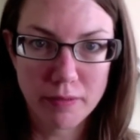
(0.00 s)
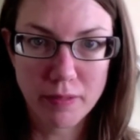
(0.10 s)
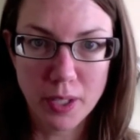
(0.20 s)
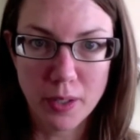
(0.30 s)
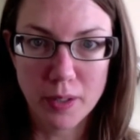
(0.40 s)

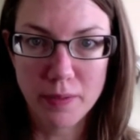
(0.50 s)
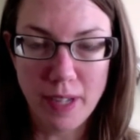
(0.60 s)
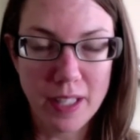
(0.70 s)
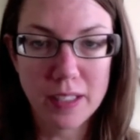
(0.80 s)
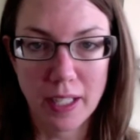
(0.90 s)
your
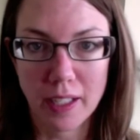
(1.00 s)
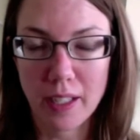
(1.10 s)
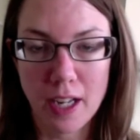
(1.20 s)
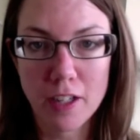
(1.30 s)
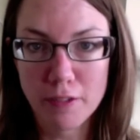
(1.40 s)
face, like,
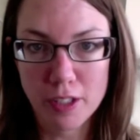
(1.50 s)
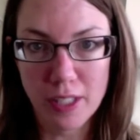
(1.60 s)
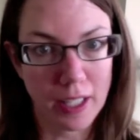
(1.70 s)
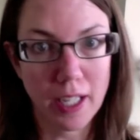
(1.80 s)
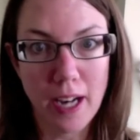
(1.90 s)
kind of
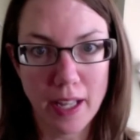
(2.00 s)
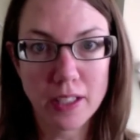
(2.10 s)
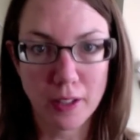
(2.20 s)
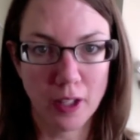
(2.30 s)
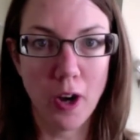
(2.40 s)
just like a
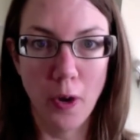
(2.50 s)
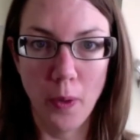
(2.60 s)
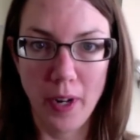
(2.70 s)
nice glow,